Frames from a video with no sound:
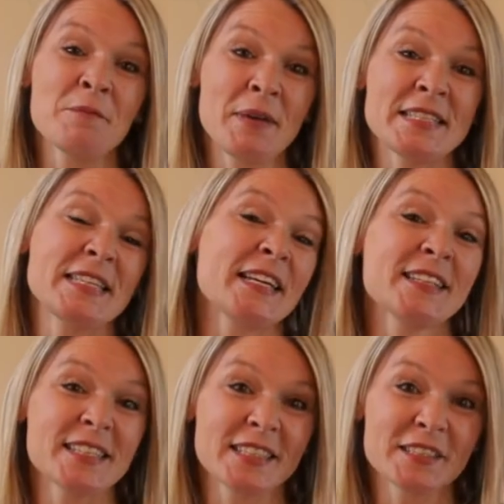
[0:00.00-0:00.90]
My
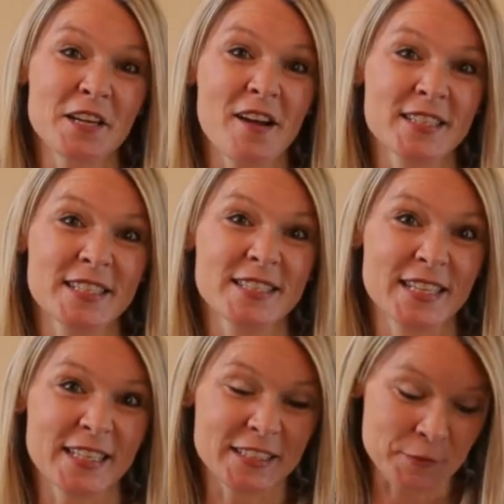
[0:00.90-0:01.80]
second little tart is
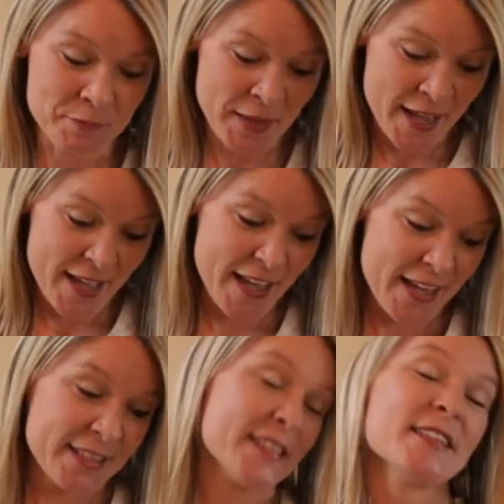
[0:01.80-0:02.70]
done,
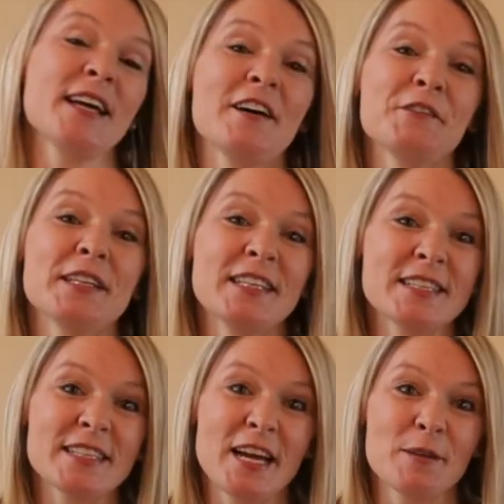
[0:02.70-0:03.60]
and now it is
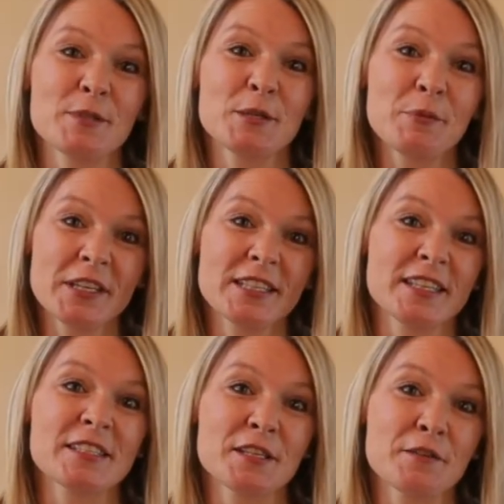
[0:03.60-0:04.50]
time to put it
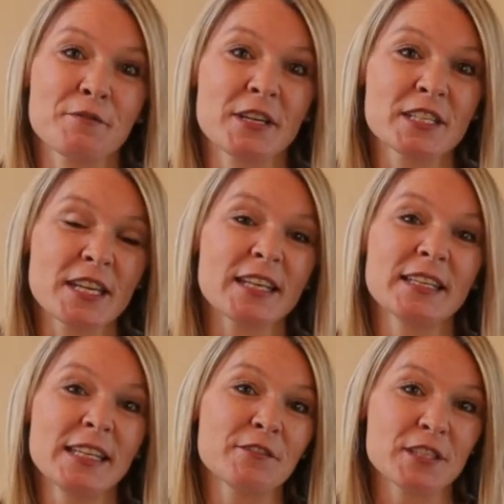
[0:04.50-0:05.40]
into the fridge and
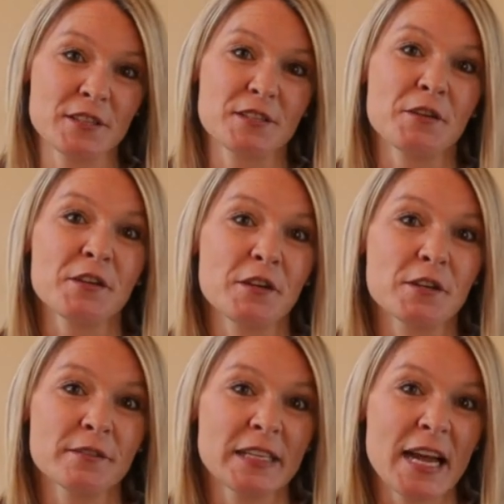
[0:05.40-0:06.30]
it to soak
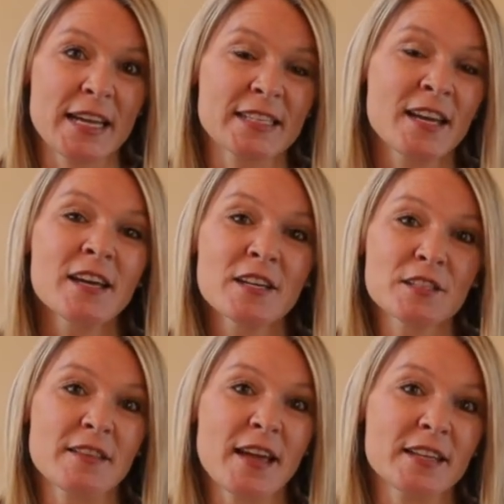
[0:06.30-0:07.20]
overnight
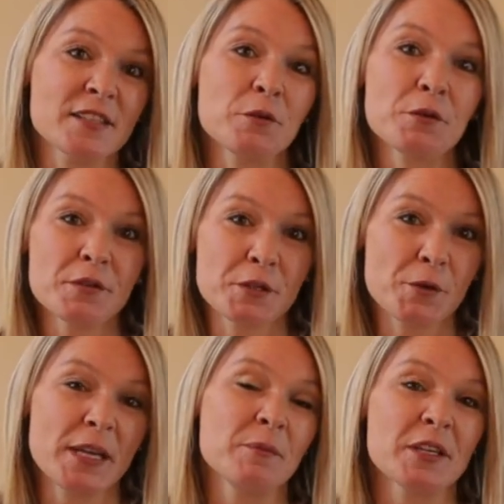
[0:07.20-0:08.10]
so that all the
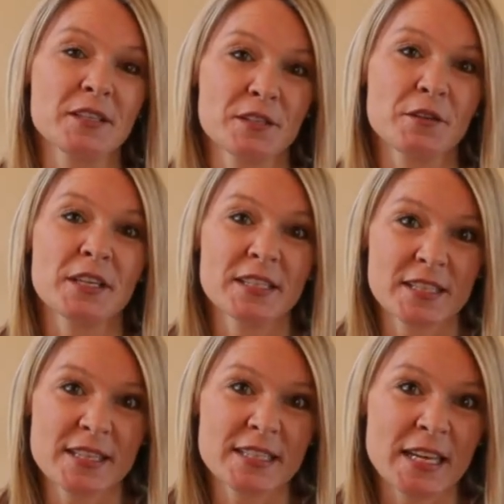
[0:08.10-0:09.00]
cream can soak
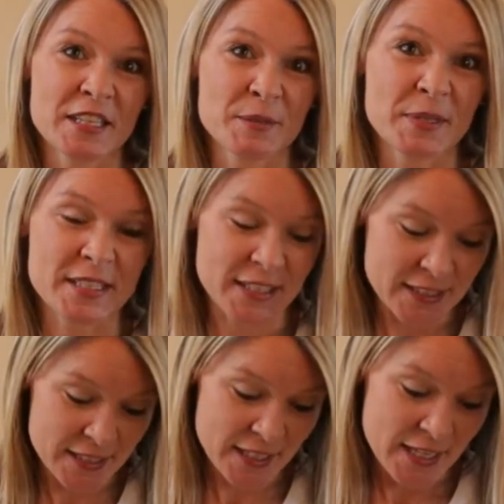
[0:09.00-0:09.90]
into the tennis
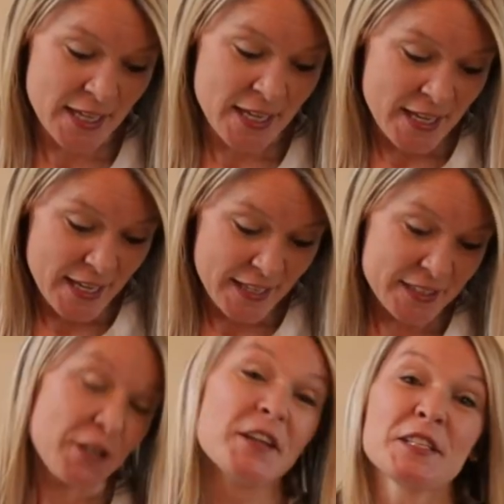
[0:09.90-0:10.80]
biscuits.
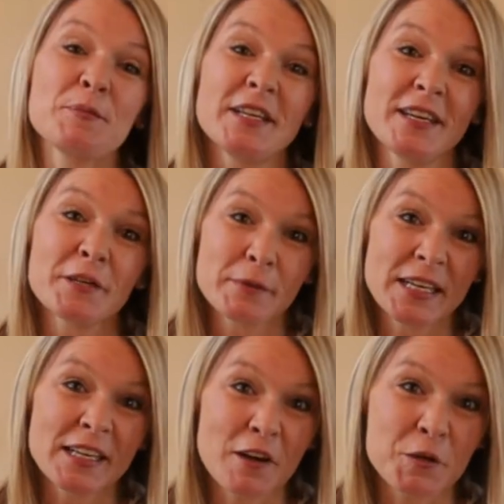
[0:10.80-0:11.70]
It's going to be a
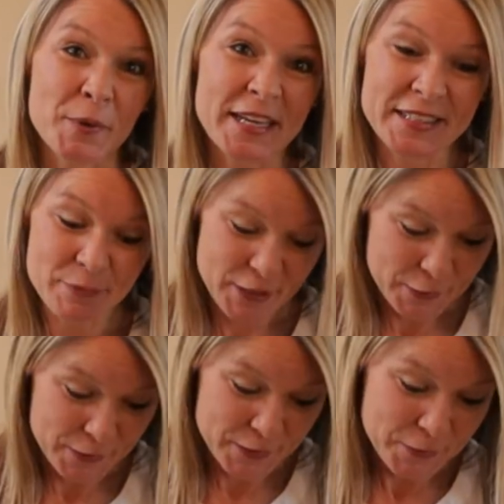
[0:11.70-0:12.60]
really long wait
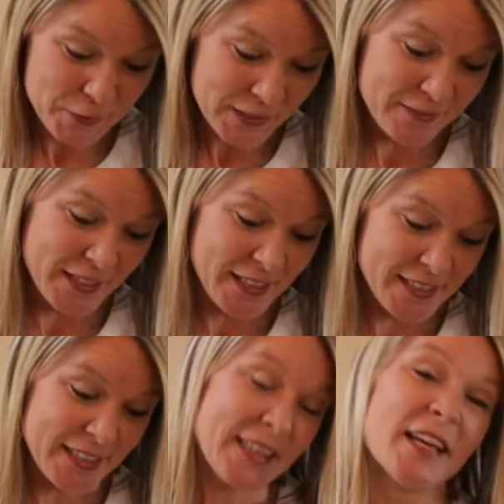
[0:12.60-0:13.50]
because all of
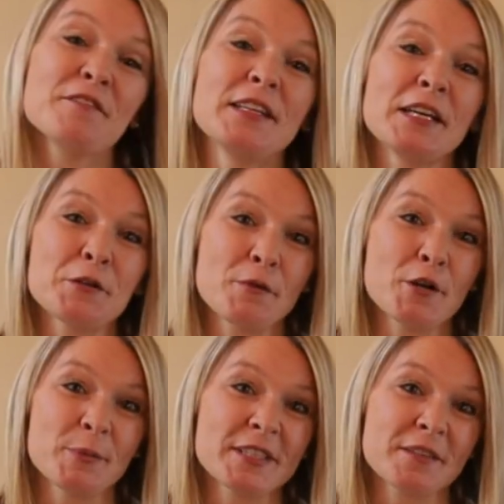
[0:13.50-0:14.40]
these lovely
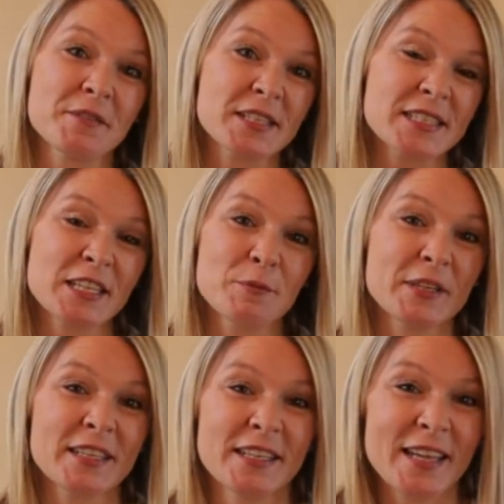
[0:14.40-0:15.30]
aromas of the
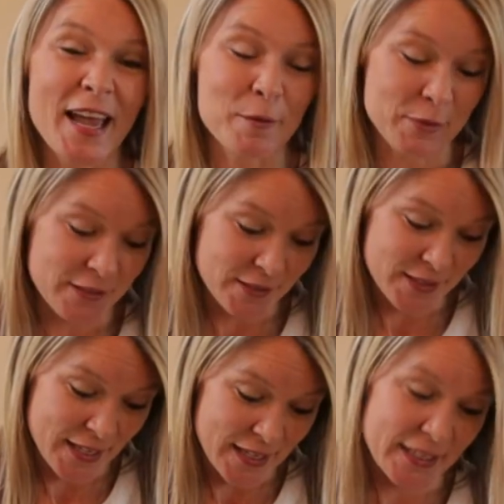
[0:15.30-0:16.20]
cinnamon and
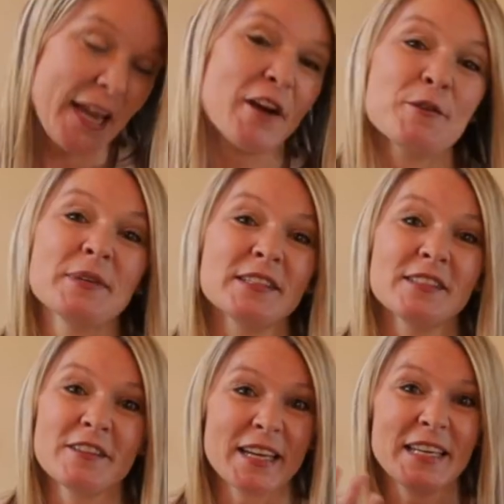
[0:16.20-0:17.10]
apples and caramel
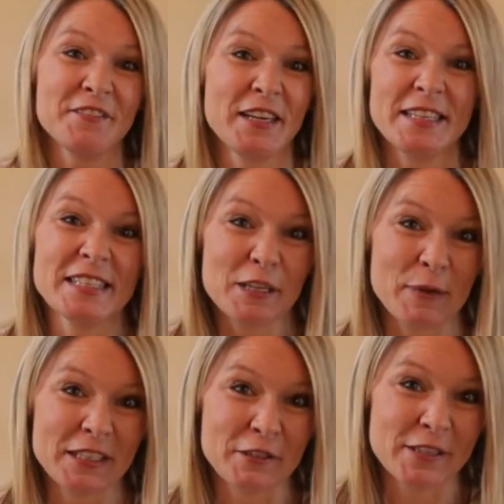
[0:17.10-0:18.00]
are kind of hitting
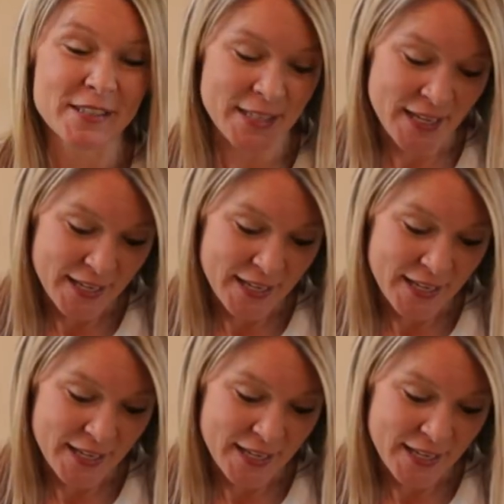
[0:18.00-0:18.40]
my nose,